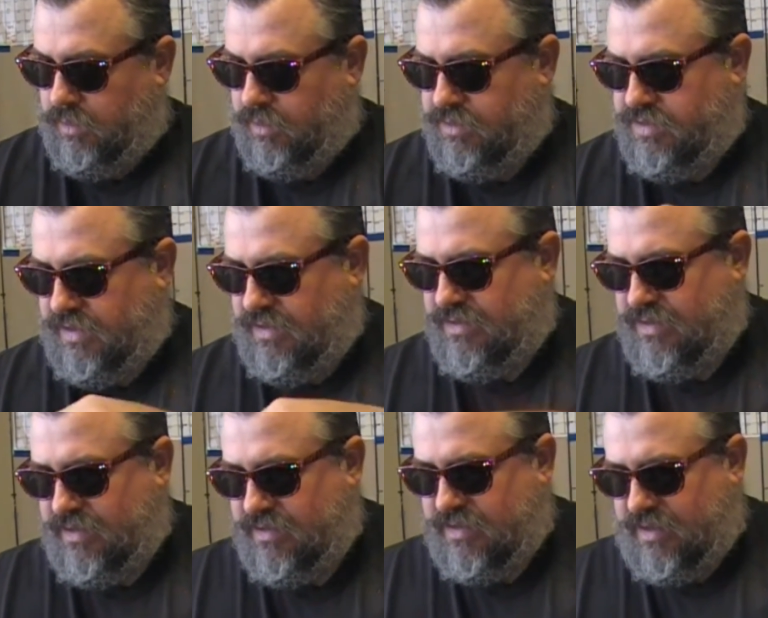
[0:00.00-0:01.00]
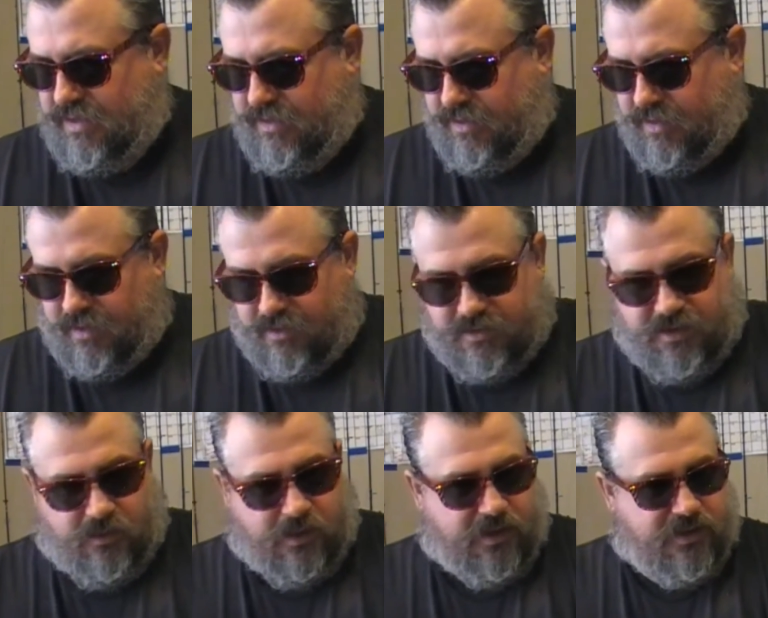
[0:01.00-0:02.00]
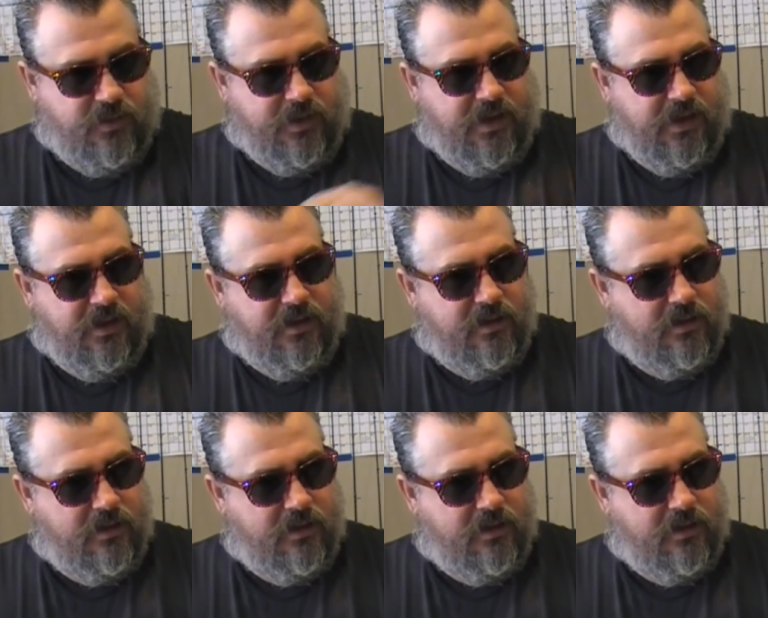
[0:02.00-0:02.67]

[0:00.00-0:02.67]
We change the design there and see what else we got.